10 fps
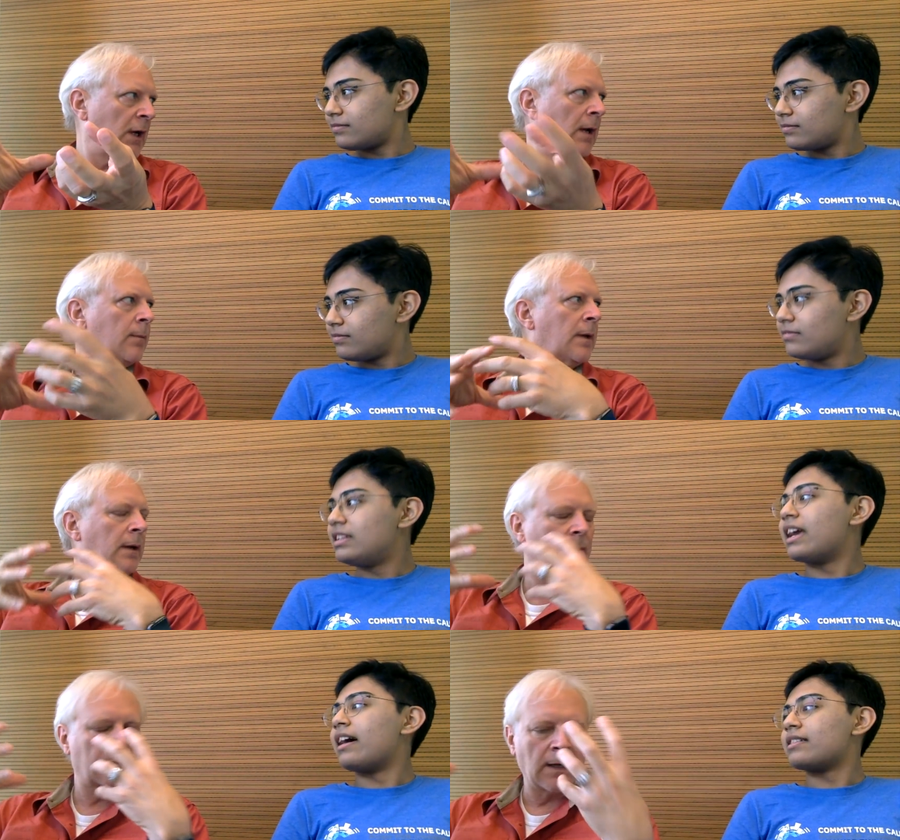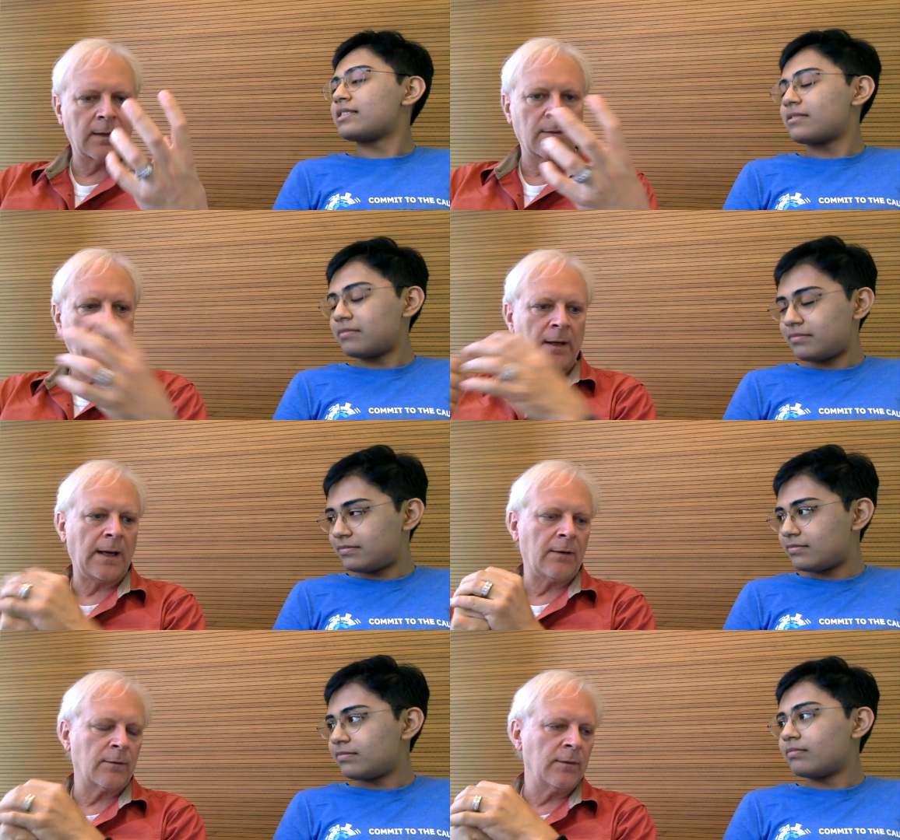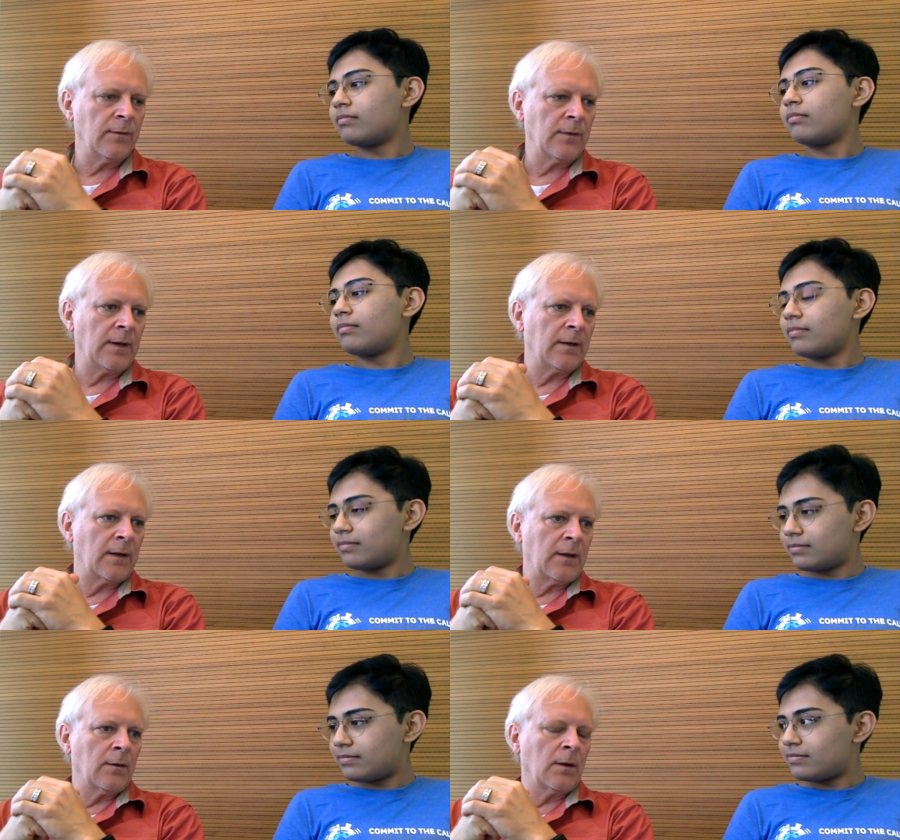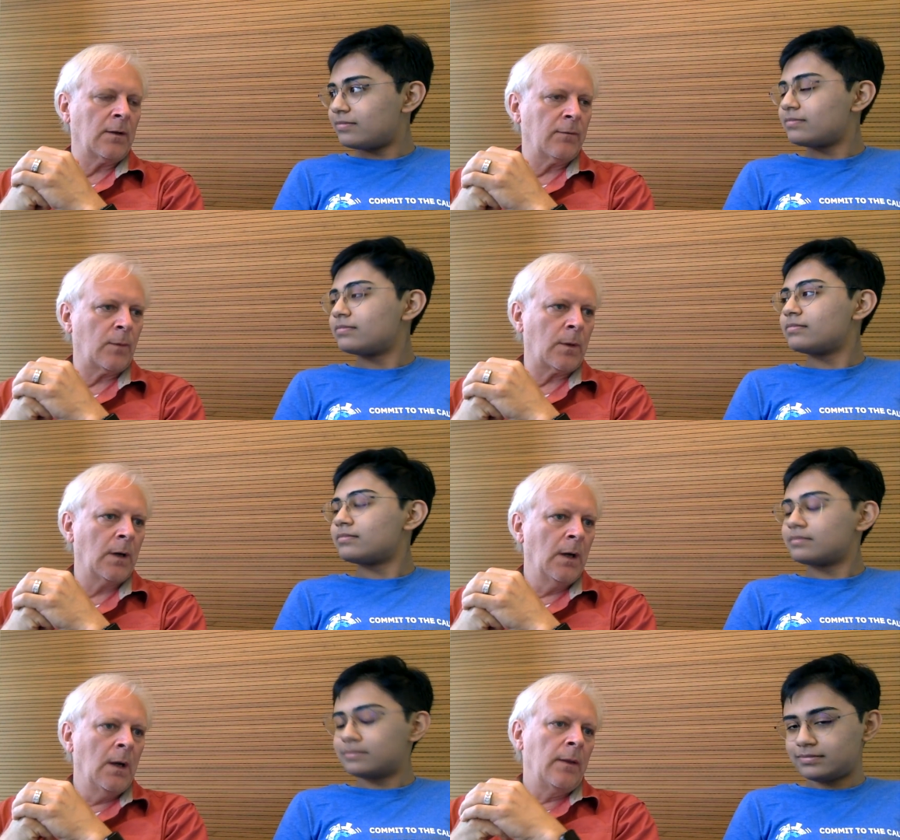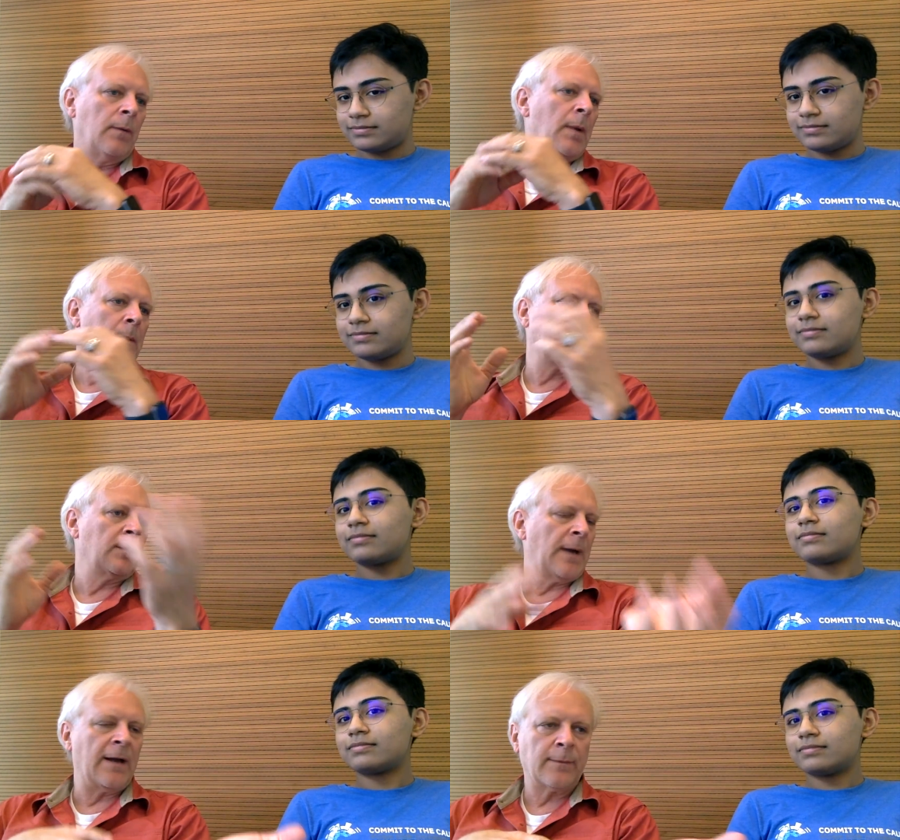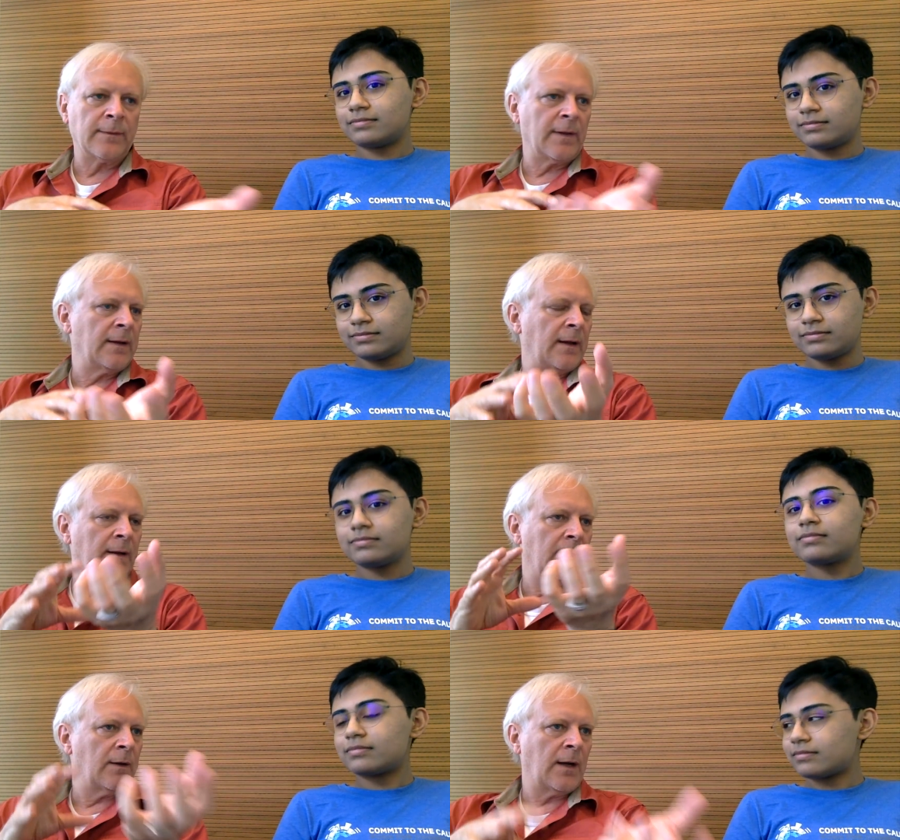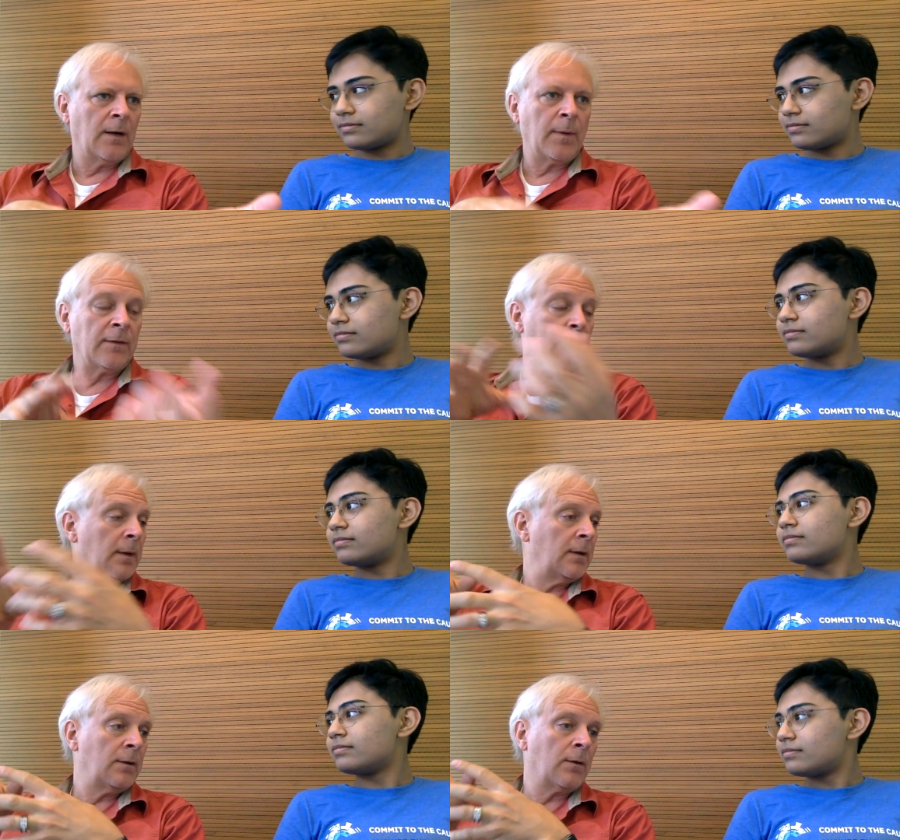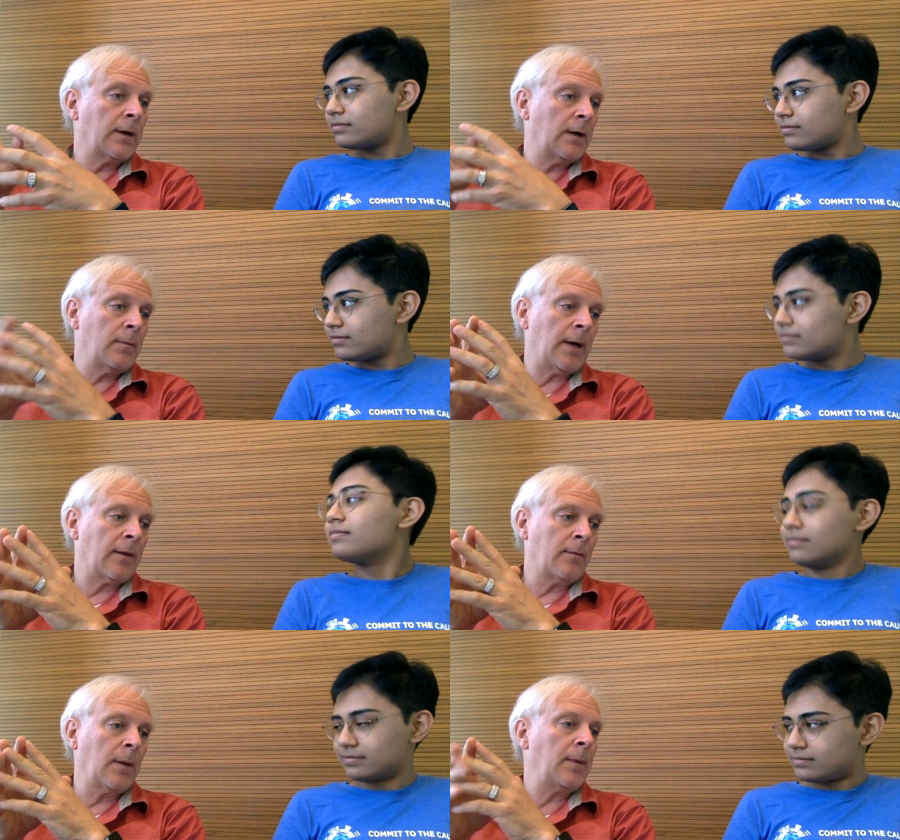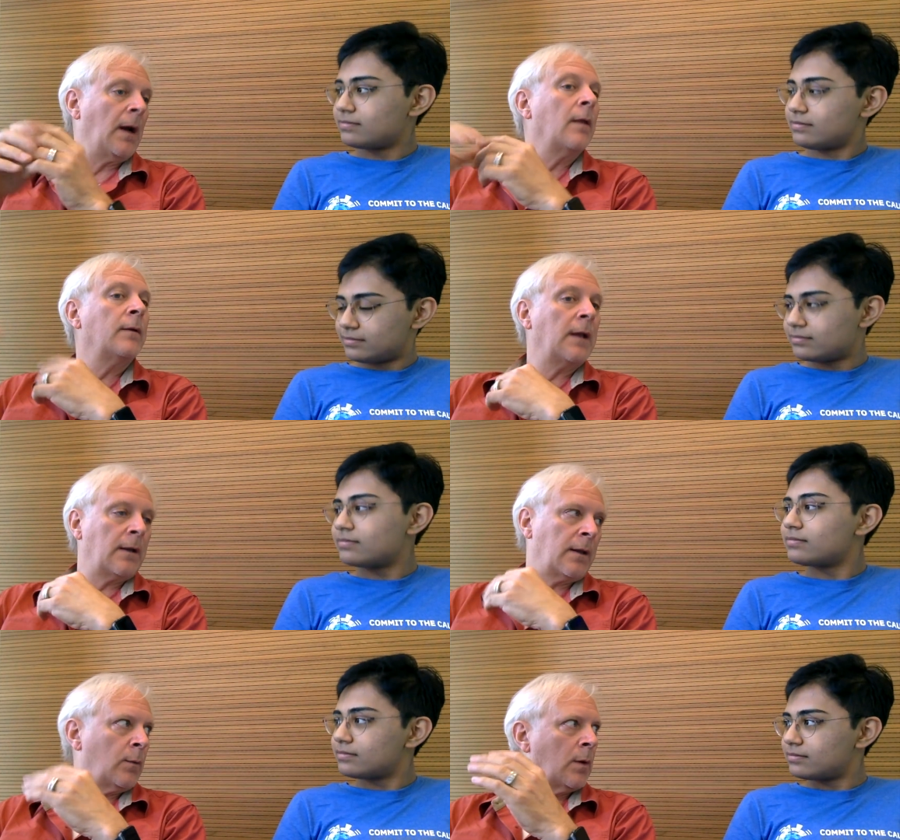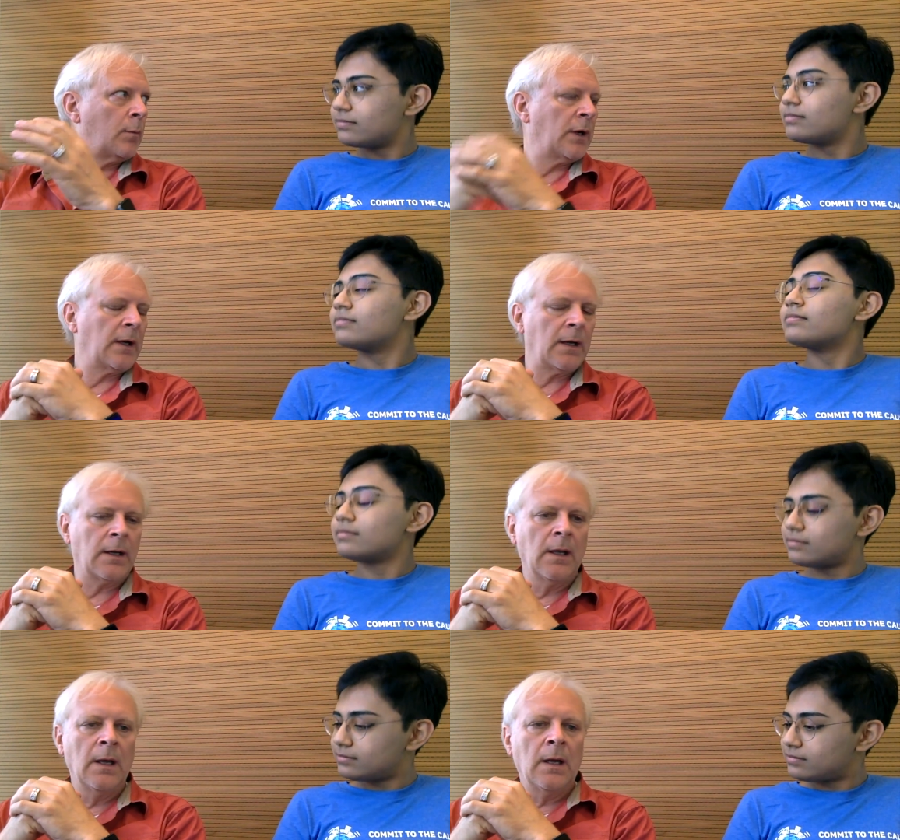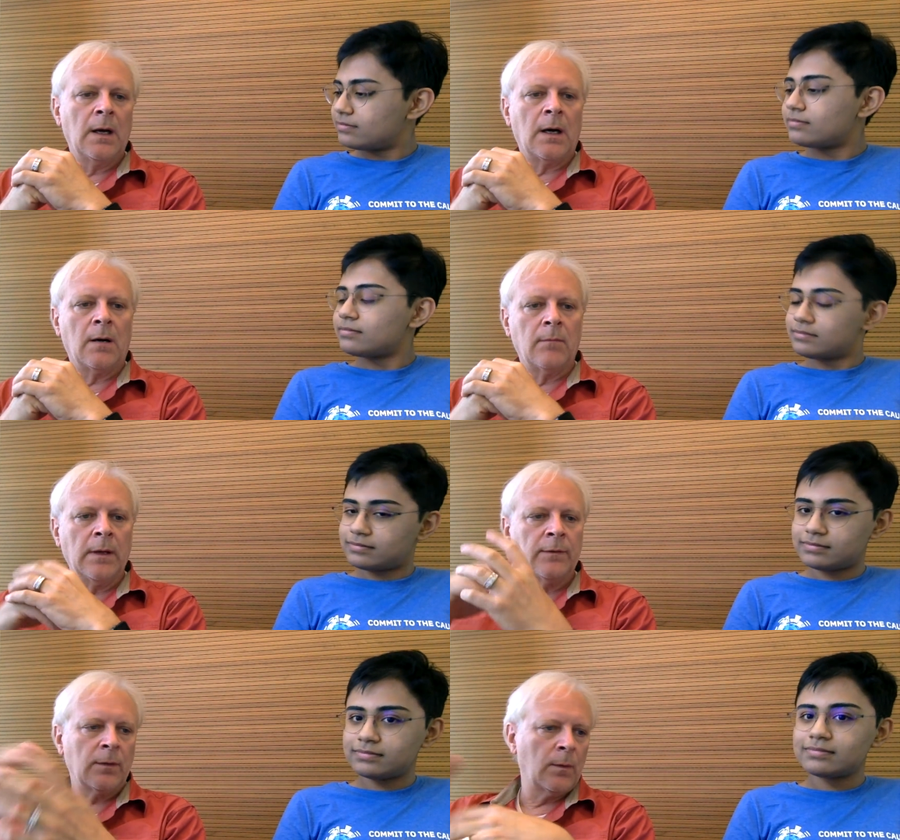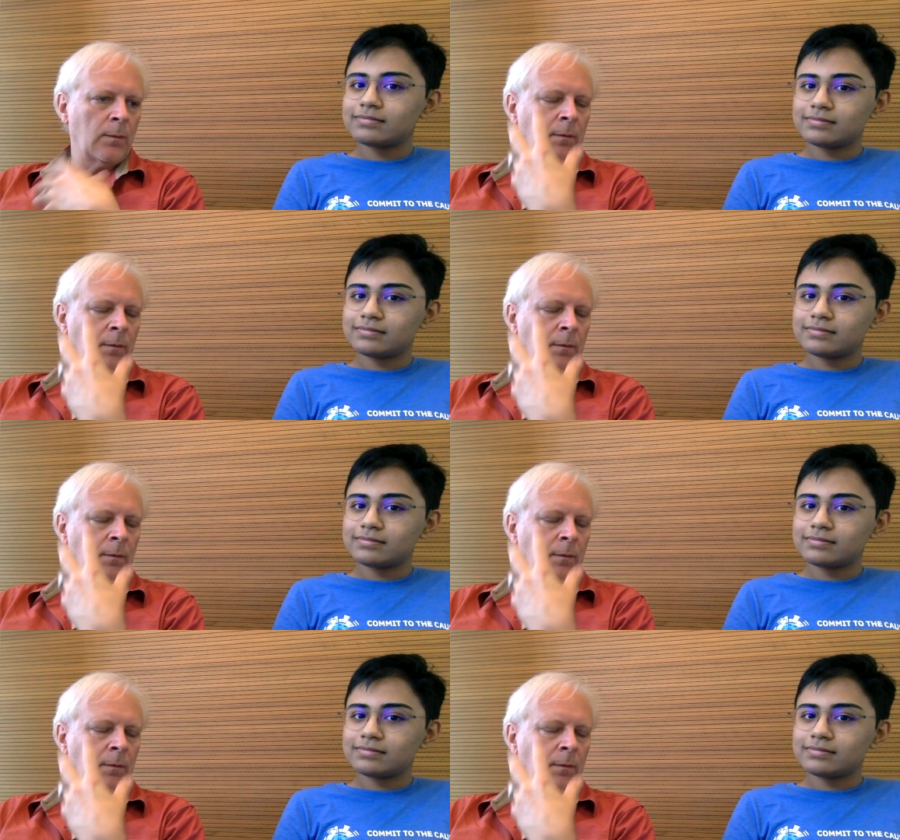Speaker 1: shaped and yes. it's got the right characteristics in it that you're looking for. There may be some aspects of the data that you care about, some that you don't care about. There may be other data that you want to bring in, um, and so